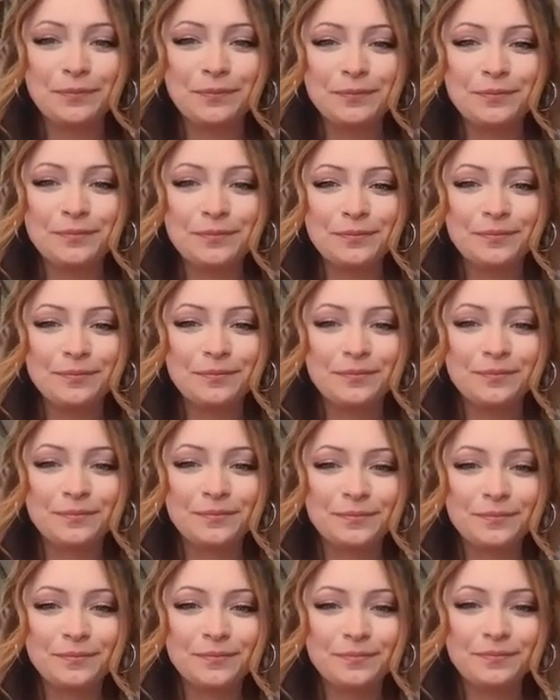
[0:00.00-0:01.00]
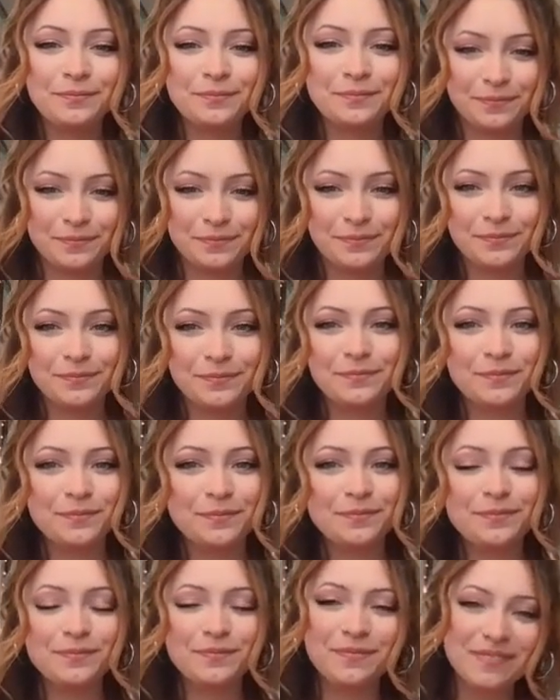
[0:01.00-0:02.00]

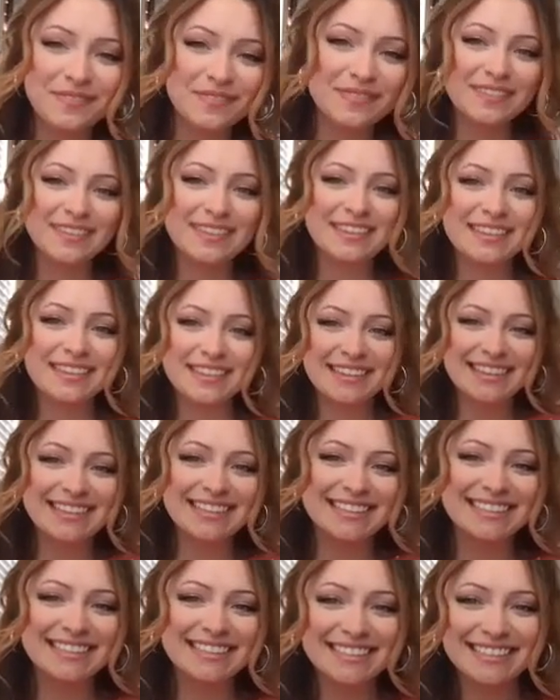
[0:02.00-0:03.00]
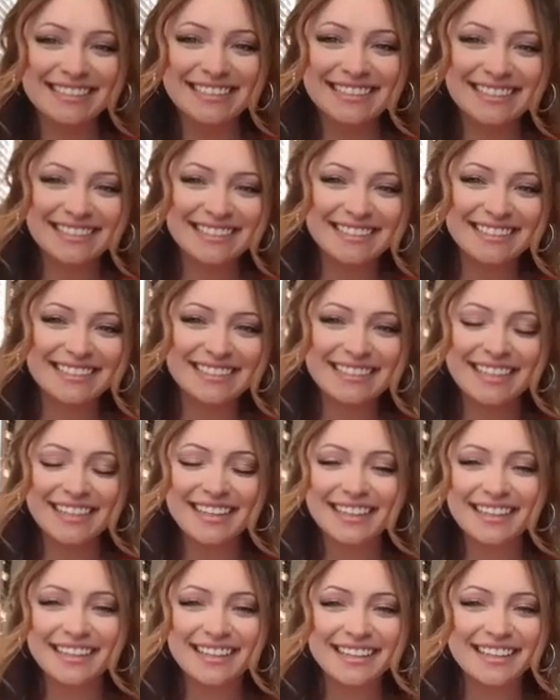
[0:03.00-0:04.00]

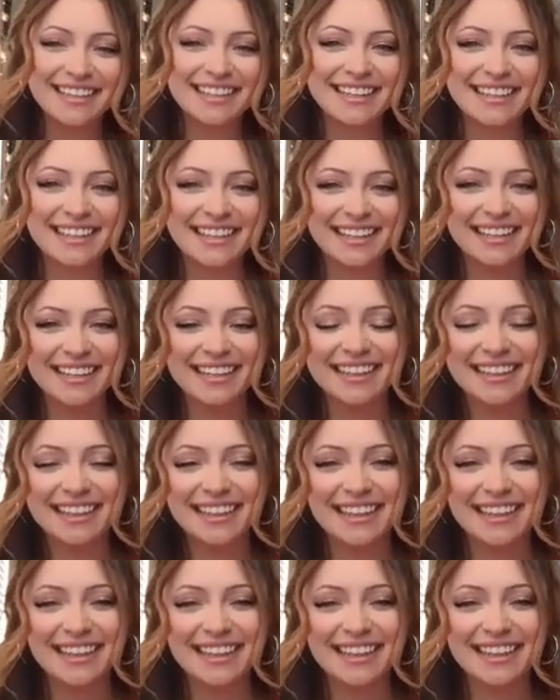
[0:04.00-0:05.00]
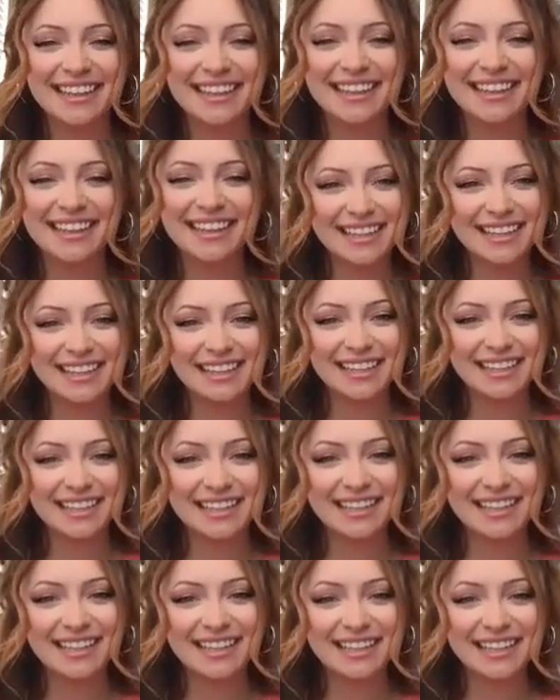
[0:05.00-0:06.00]

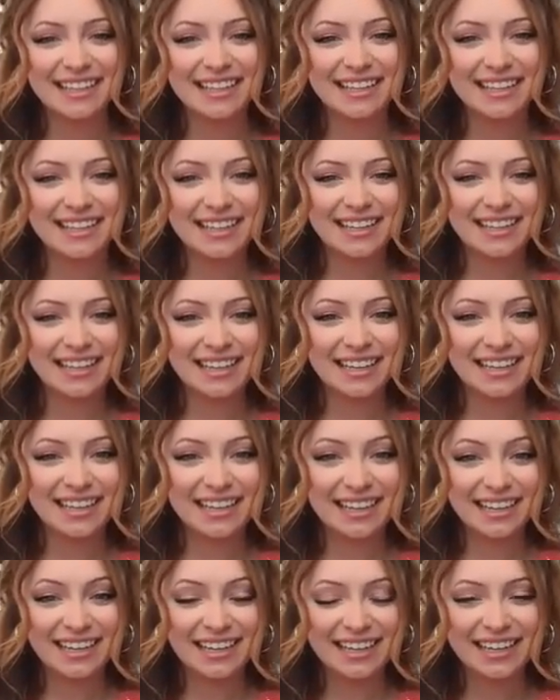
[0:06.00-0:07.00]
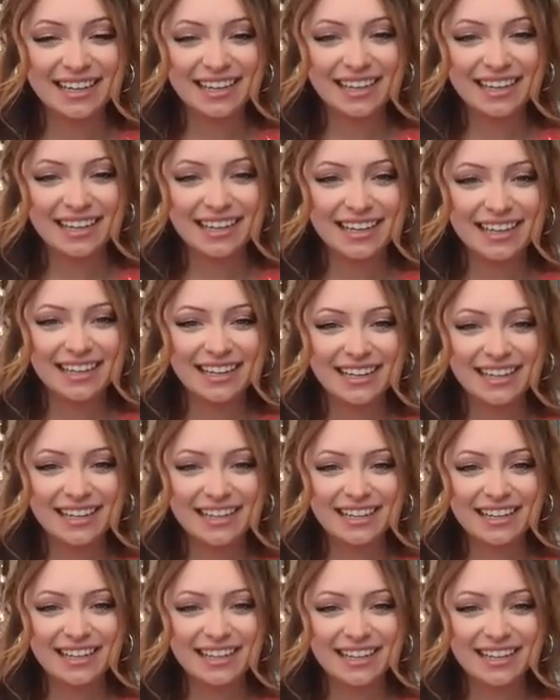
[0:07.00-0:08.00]
(silent)